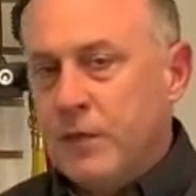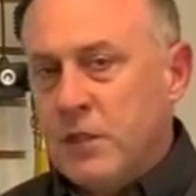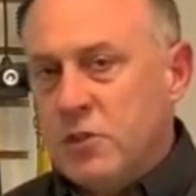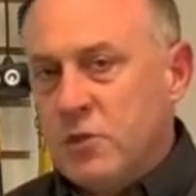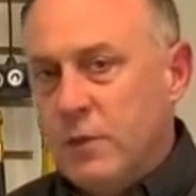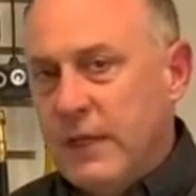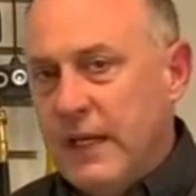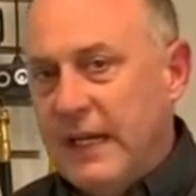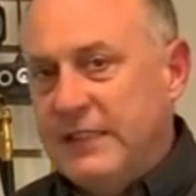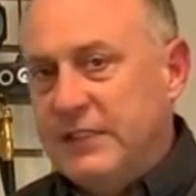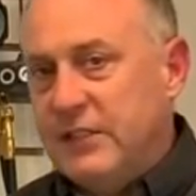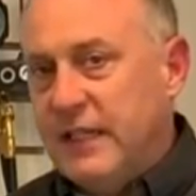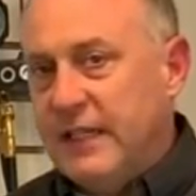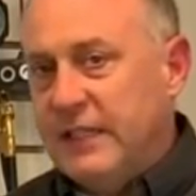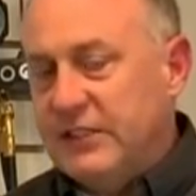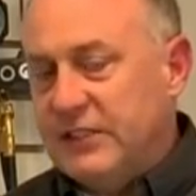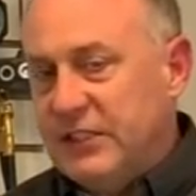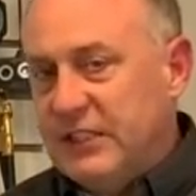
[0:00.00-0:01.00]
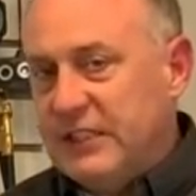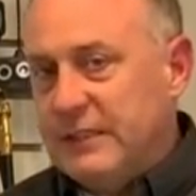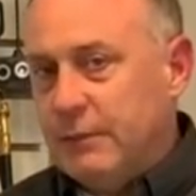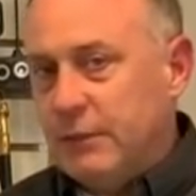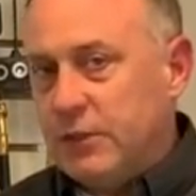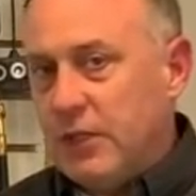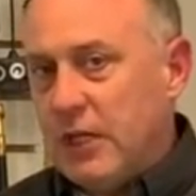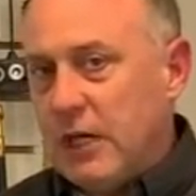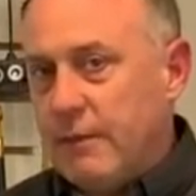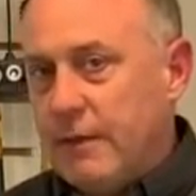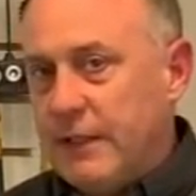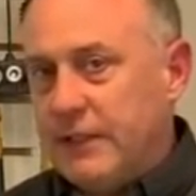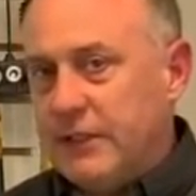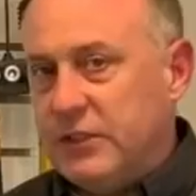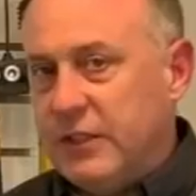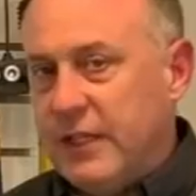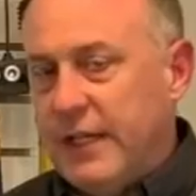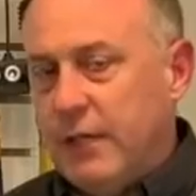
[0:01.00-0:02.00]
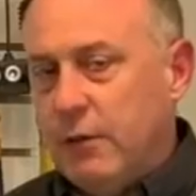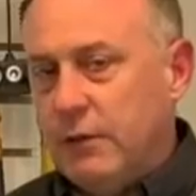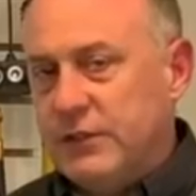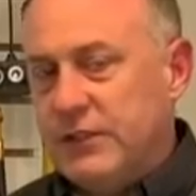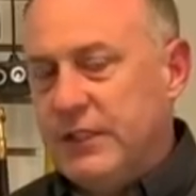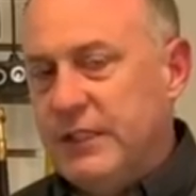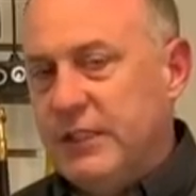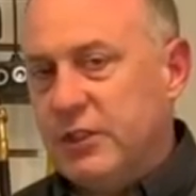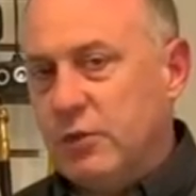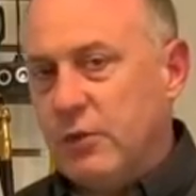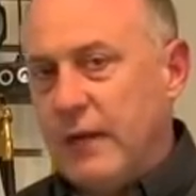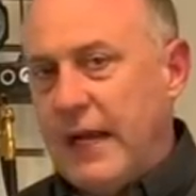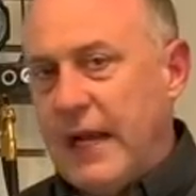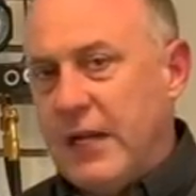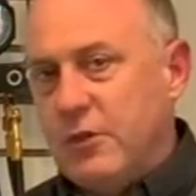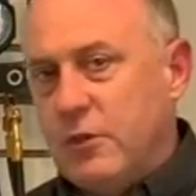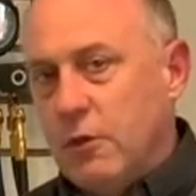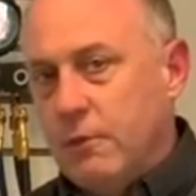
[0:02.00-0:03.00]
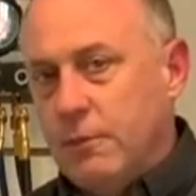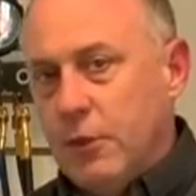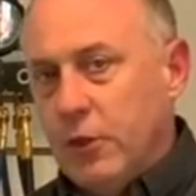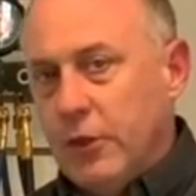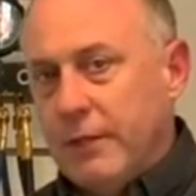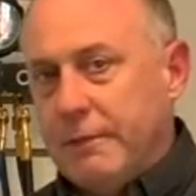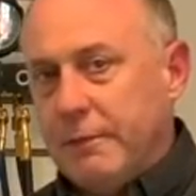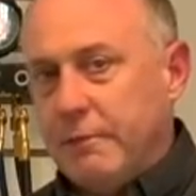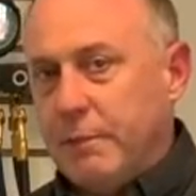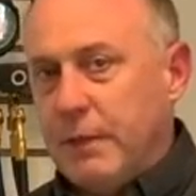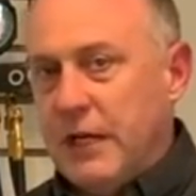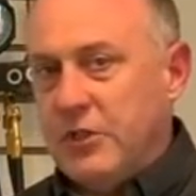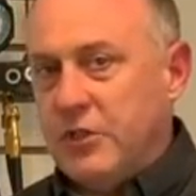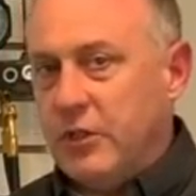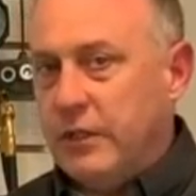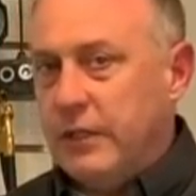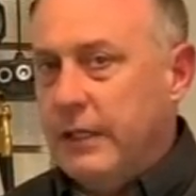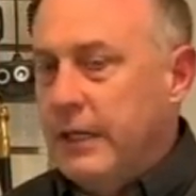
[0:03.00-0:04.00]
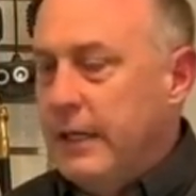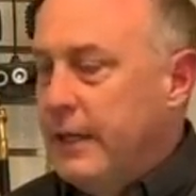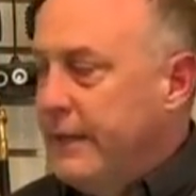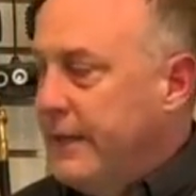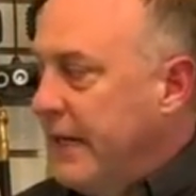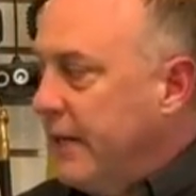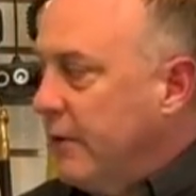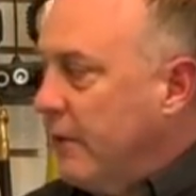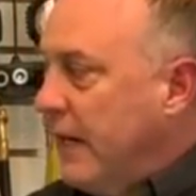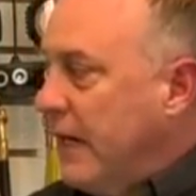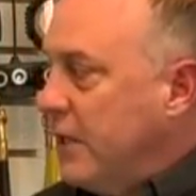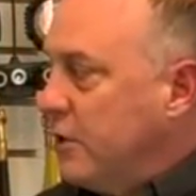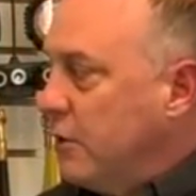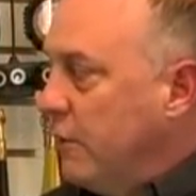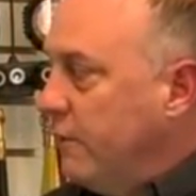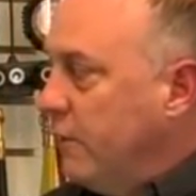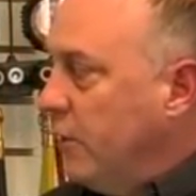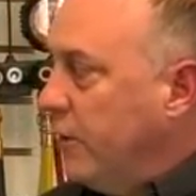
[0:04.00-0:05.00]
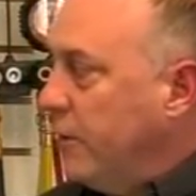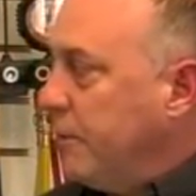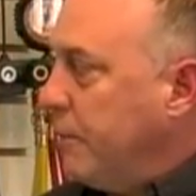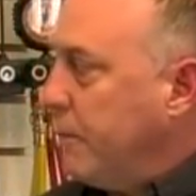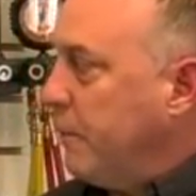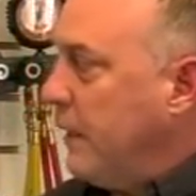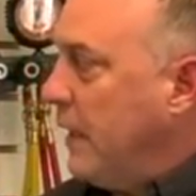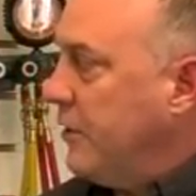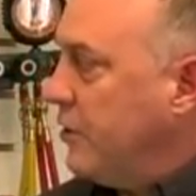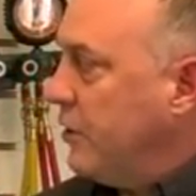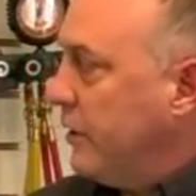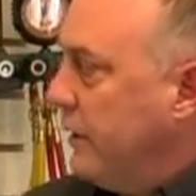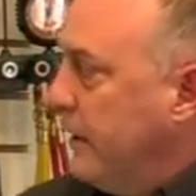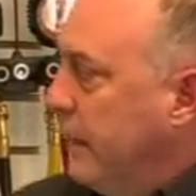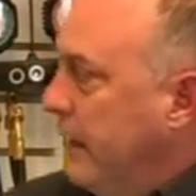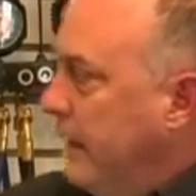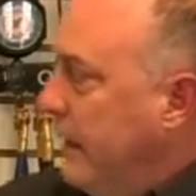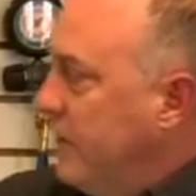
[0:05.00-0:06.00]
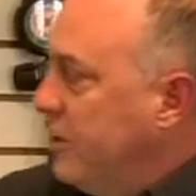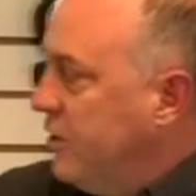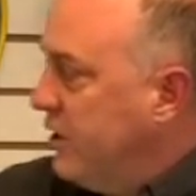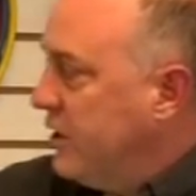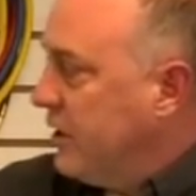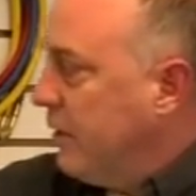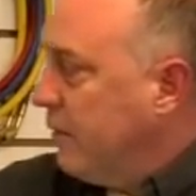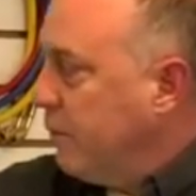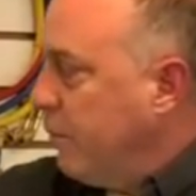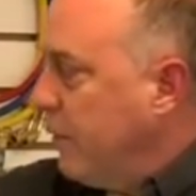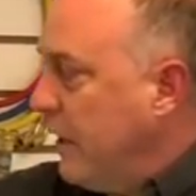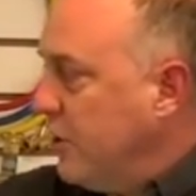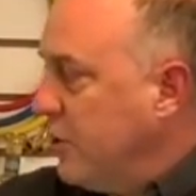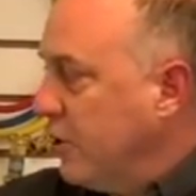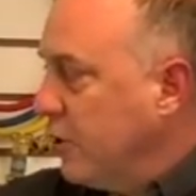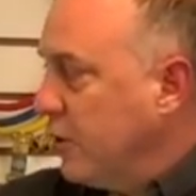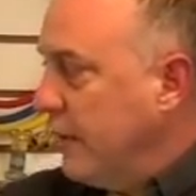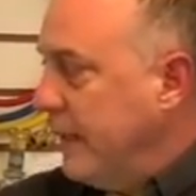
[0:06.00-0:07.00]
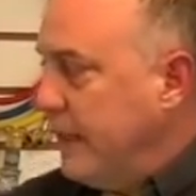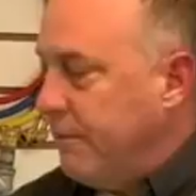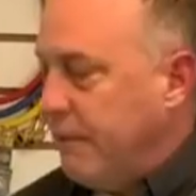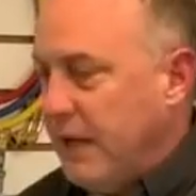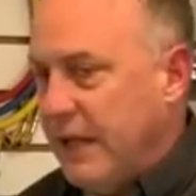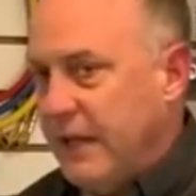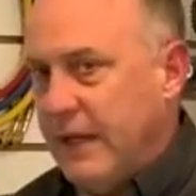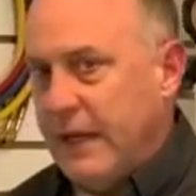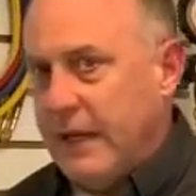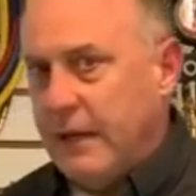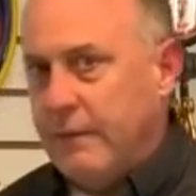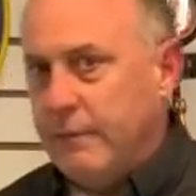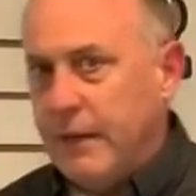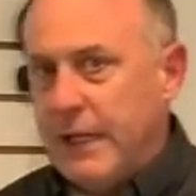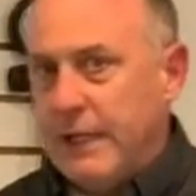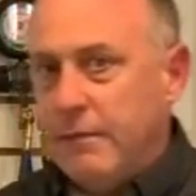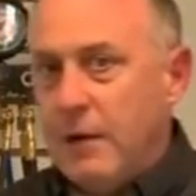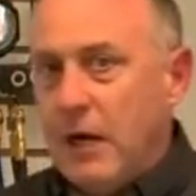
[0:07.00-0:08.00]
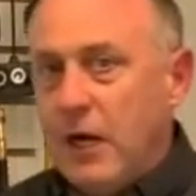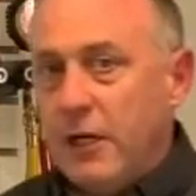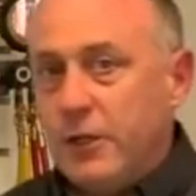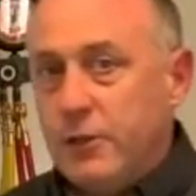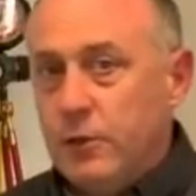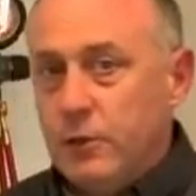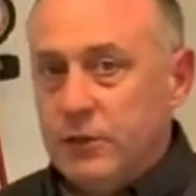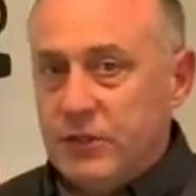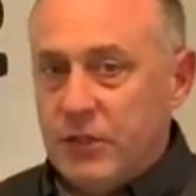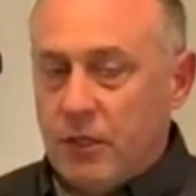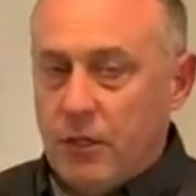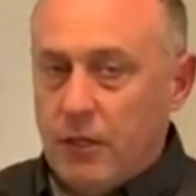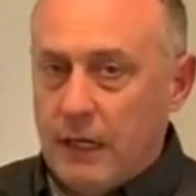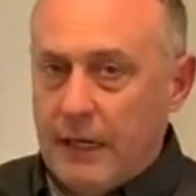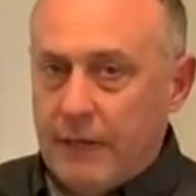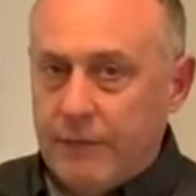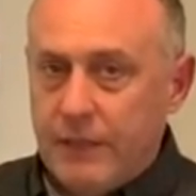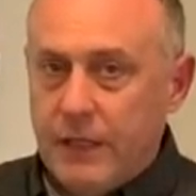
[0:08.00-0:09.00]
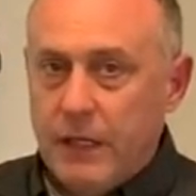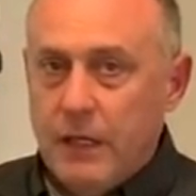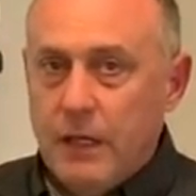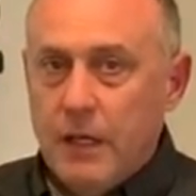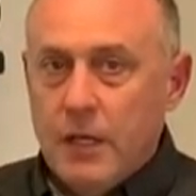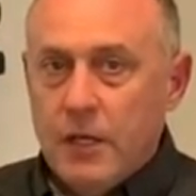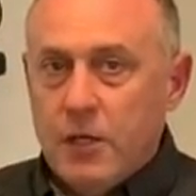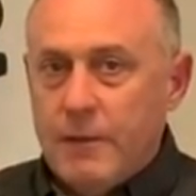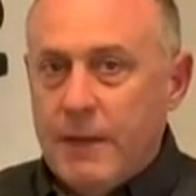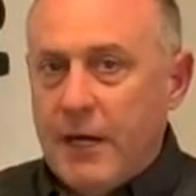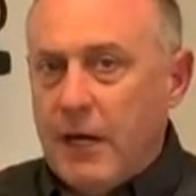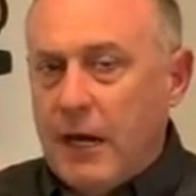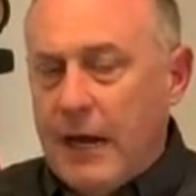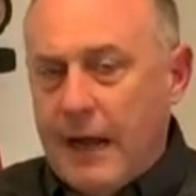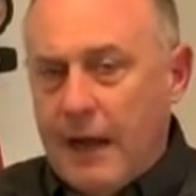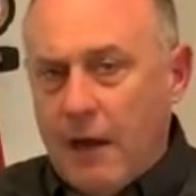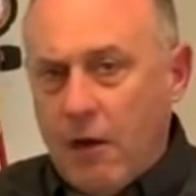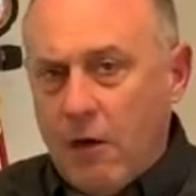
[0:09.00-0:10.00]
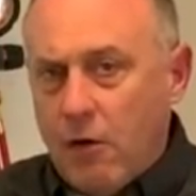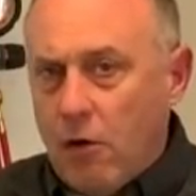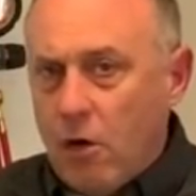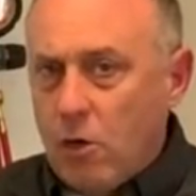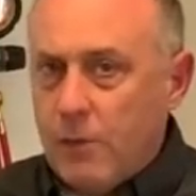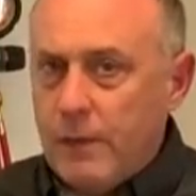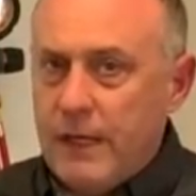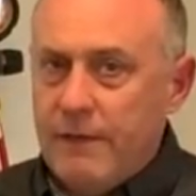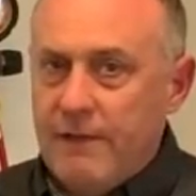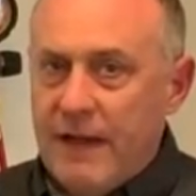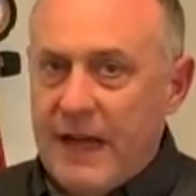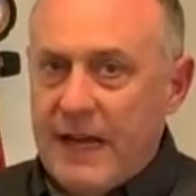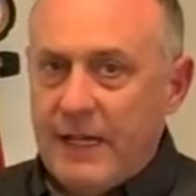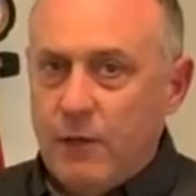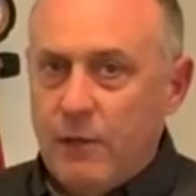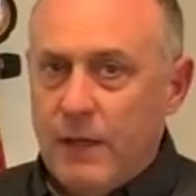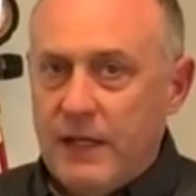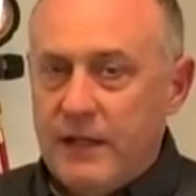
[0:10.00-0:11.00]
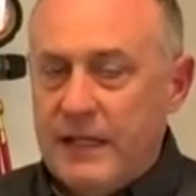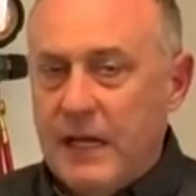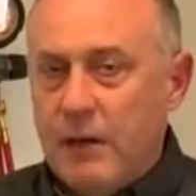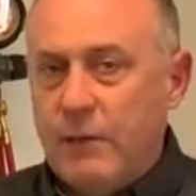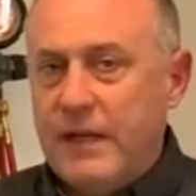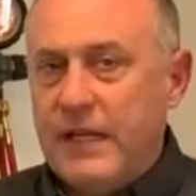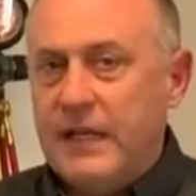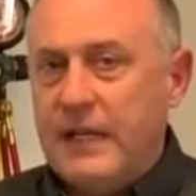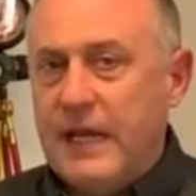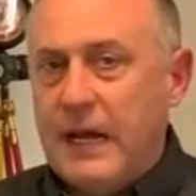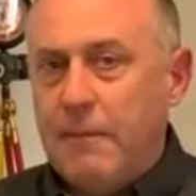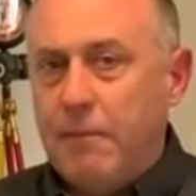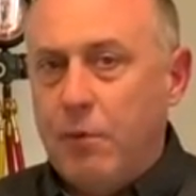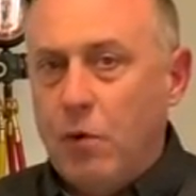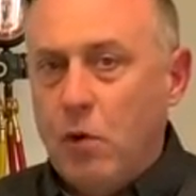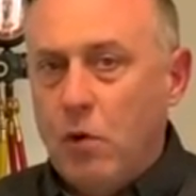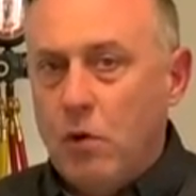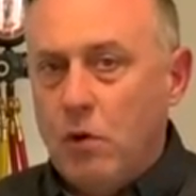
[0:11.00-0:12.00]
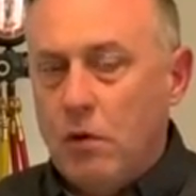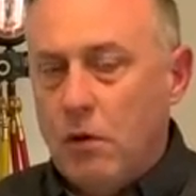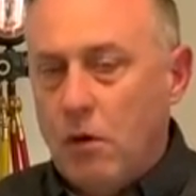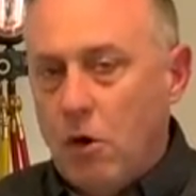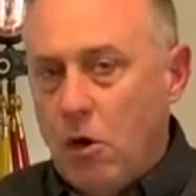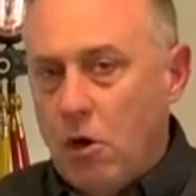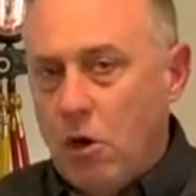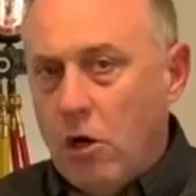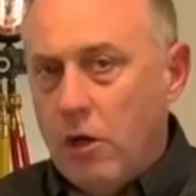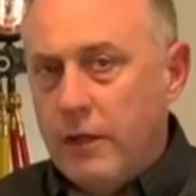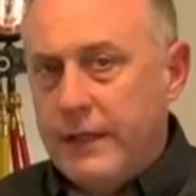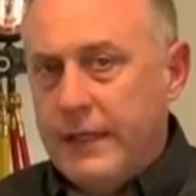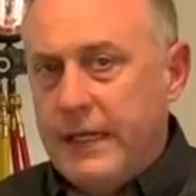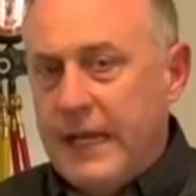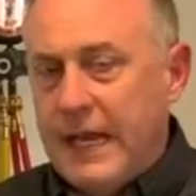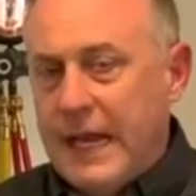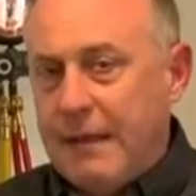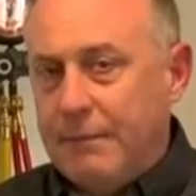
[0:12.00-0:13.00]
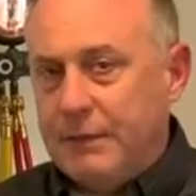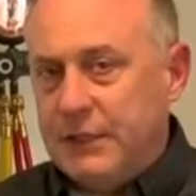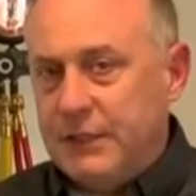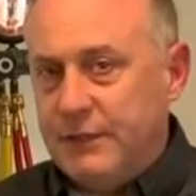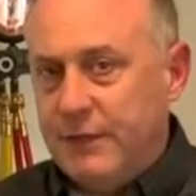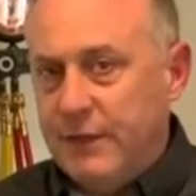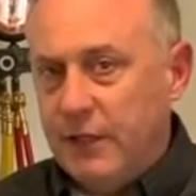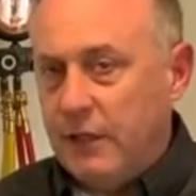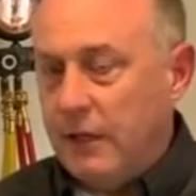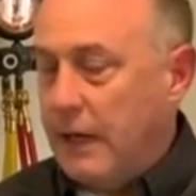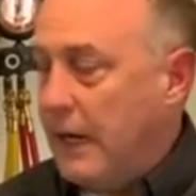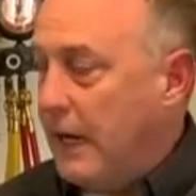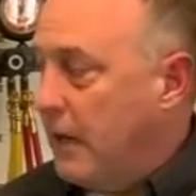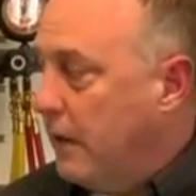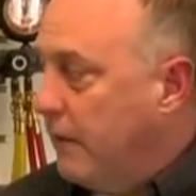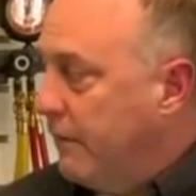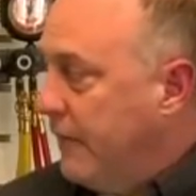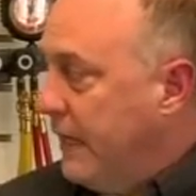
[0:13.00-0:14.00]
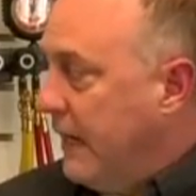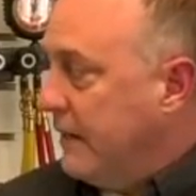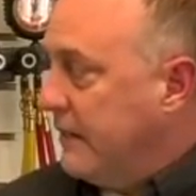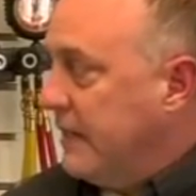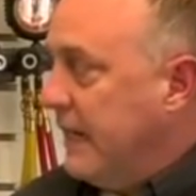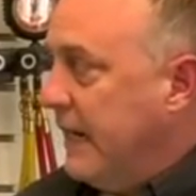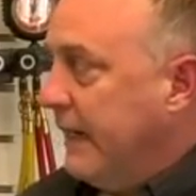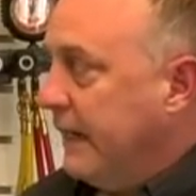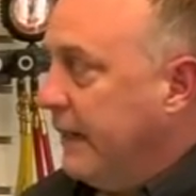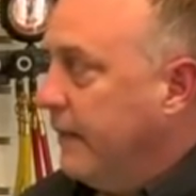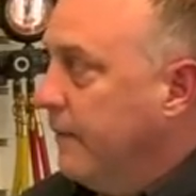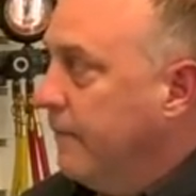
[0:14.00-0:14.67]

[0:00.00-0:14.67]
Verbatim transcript: So we isolate a system, we'll talk about this later, we'll see this gradual buildup of pressure. That gradual buildup of pressure is just the pressure created by the, by the molecules that are left. No matter how long we evacuate that, we cannot pull all the atmosphere out of that tank.